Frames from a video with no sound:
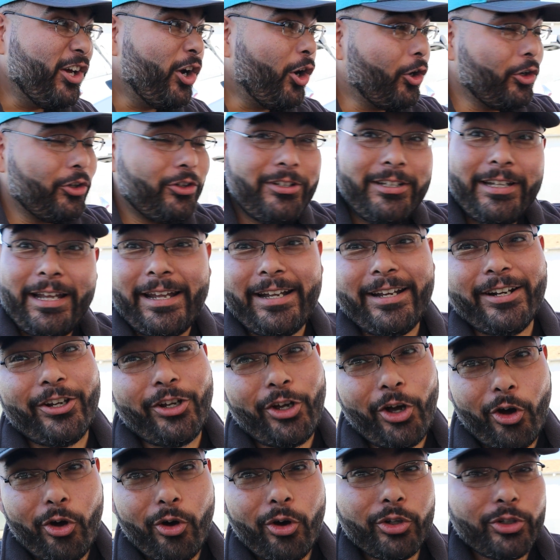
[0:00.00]
Or you let it
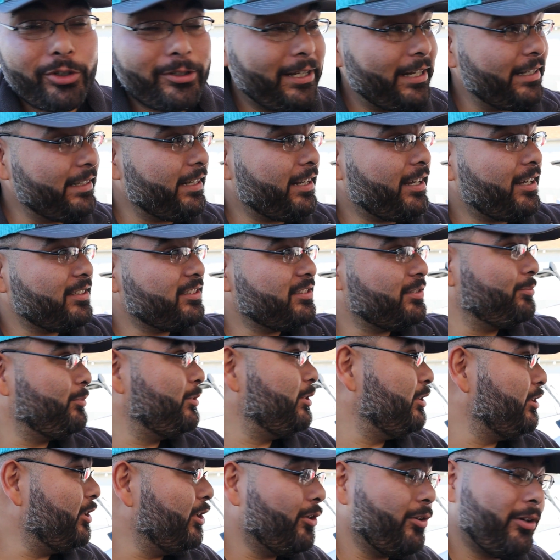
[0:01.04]
go, you let the
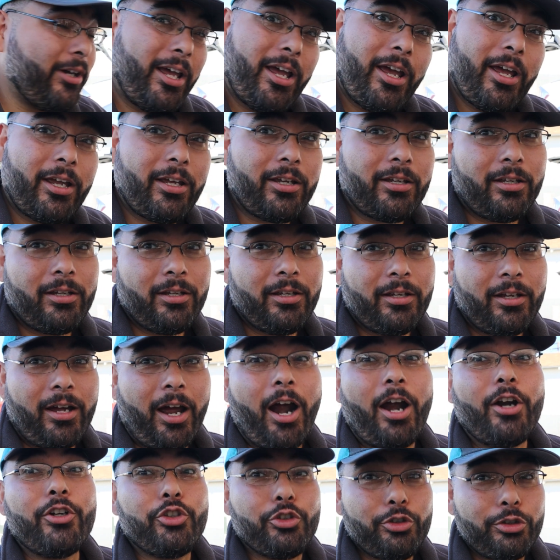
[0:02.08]
customer know, hey,
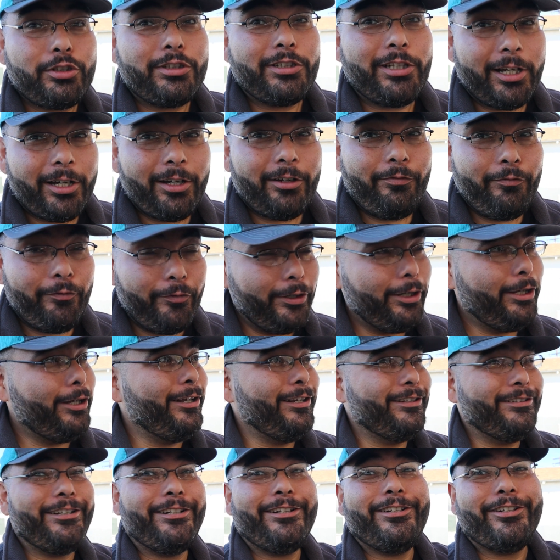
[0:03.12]
all your stuff
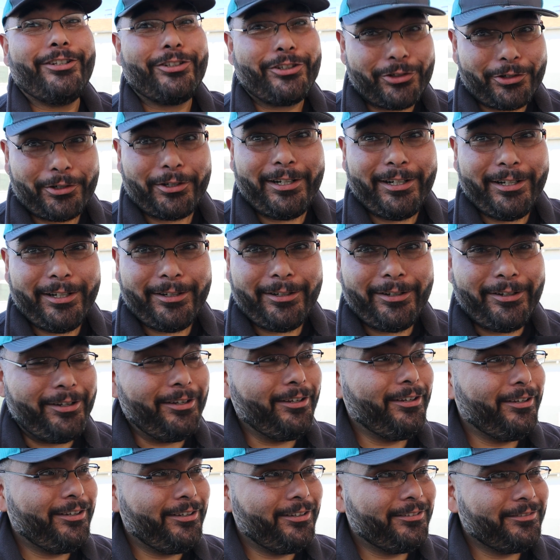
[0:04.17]
is in the trunk?
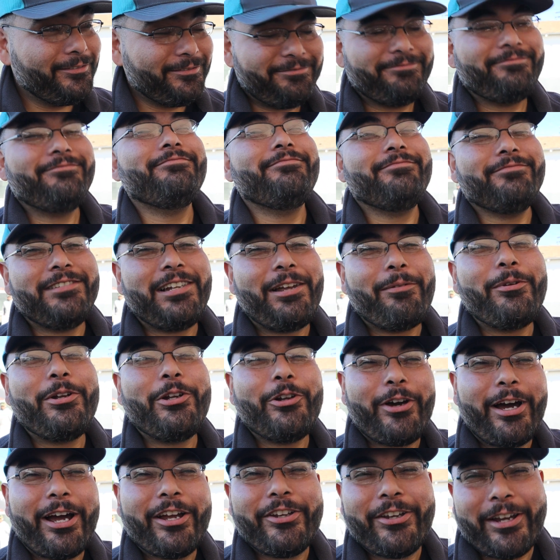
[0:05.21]
Let me
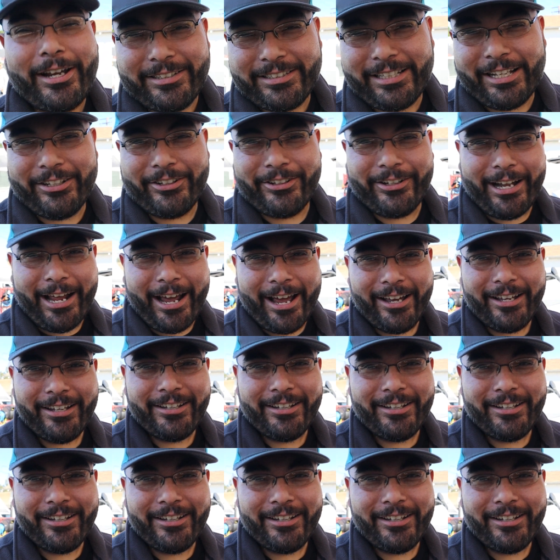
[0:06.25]
know how you guys handle that.